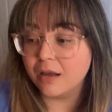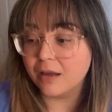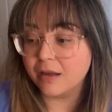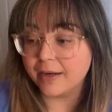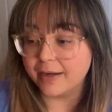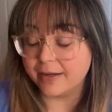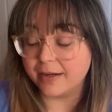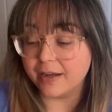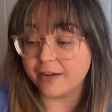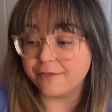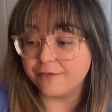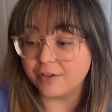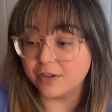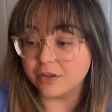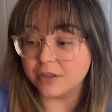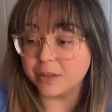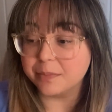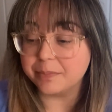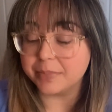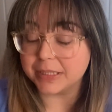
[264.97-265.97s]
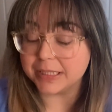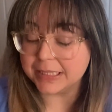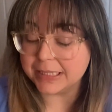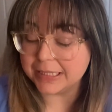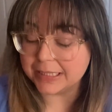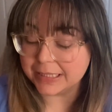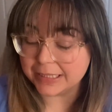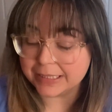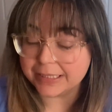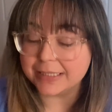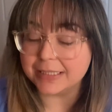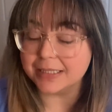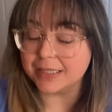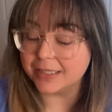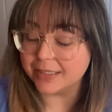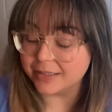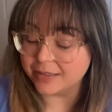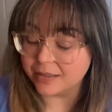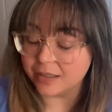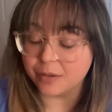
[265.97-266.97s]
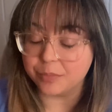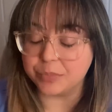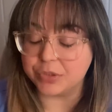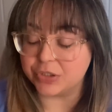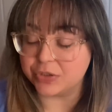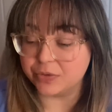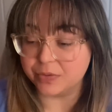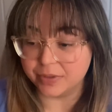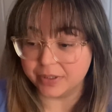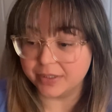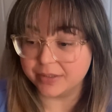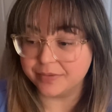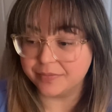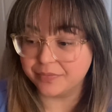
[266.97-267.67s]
And I feel completely numb to it.